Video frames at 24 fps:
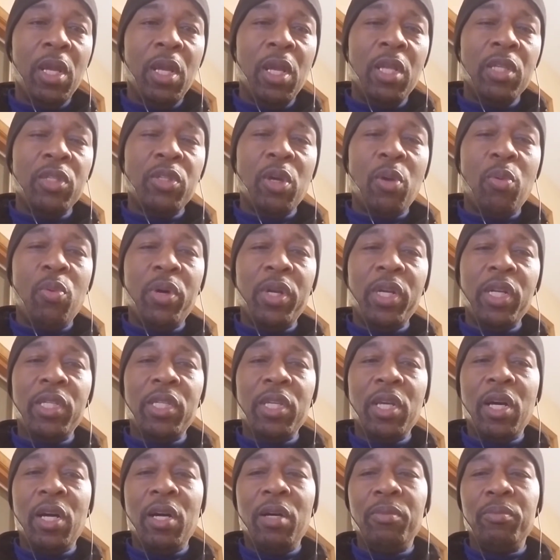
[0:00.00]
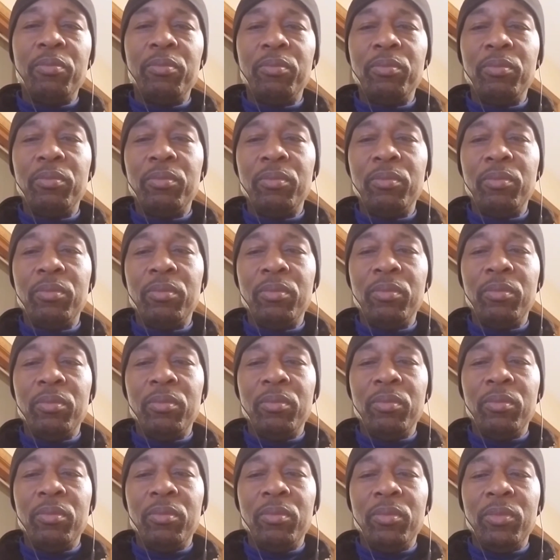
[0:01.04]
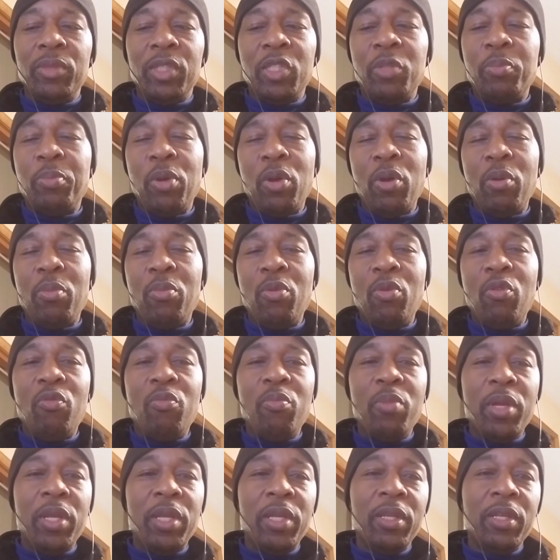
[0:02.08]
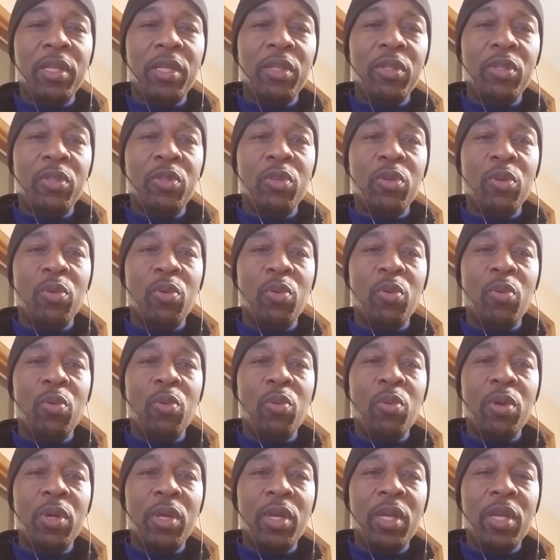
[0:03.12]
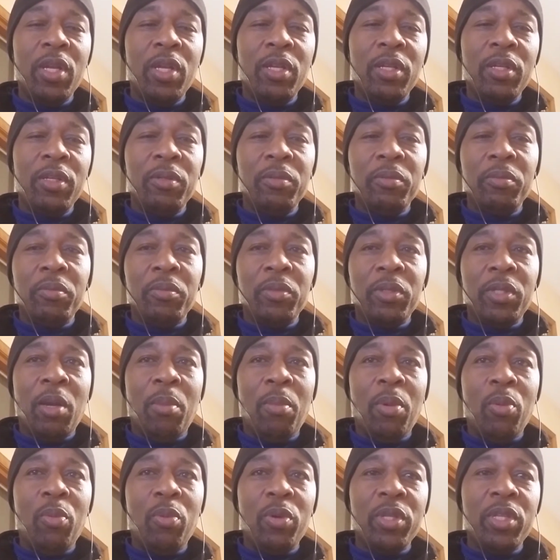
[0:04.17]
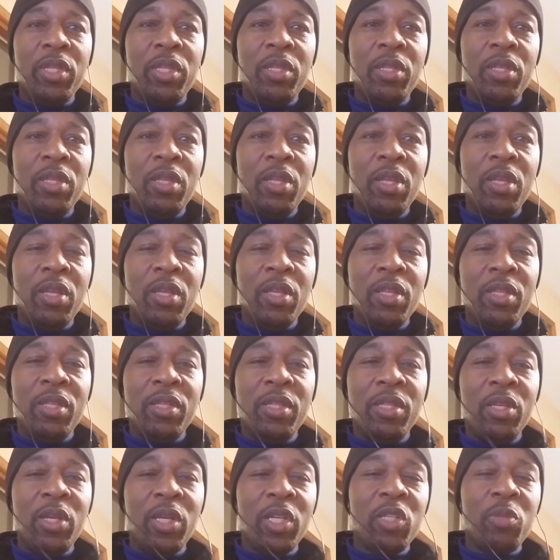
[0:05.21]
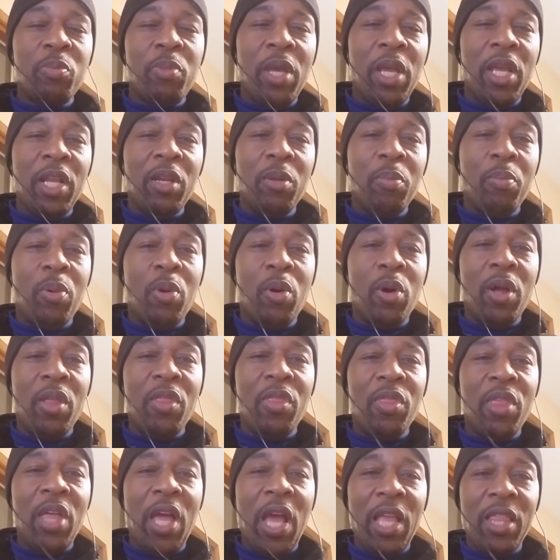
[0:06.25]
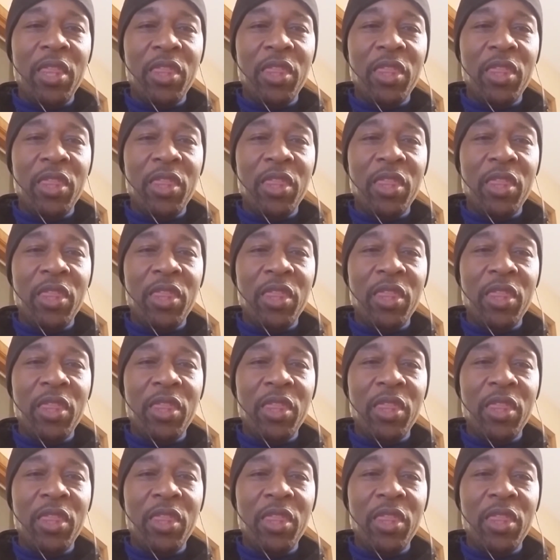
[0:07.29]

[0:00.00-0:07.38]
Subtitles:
So I wanted to, the spirit moved me to come up with to expand upon that